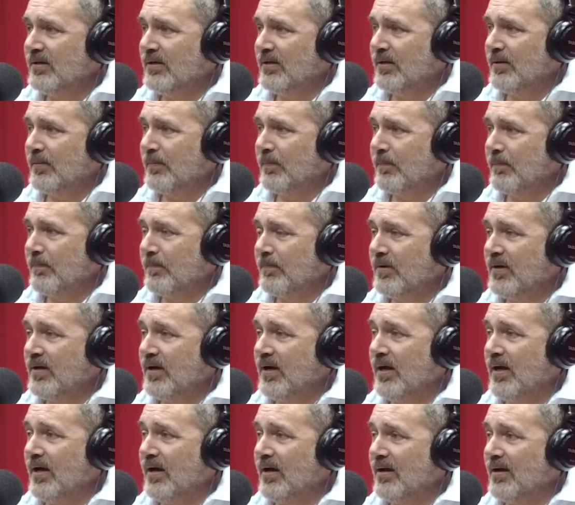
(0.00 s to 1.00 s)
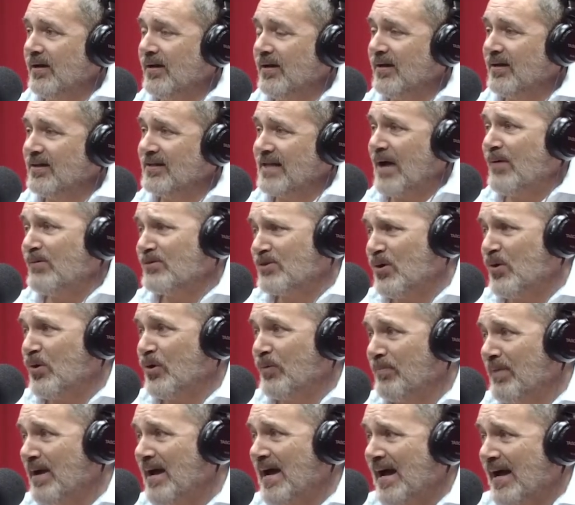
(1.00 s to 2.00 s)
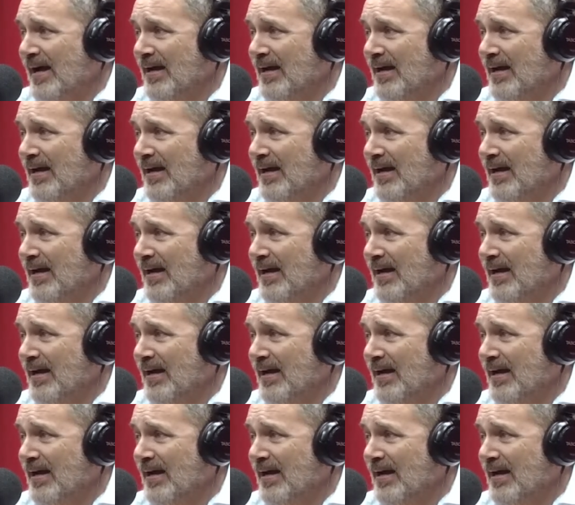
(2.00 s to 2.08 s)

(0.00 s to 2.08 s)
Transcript: Because I was holding back.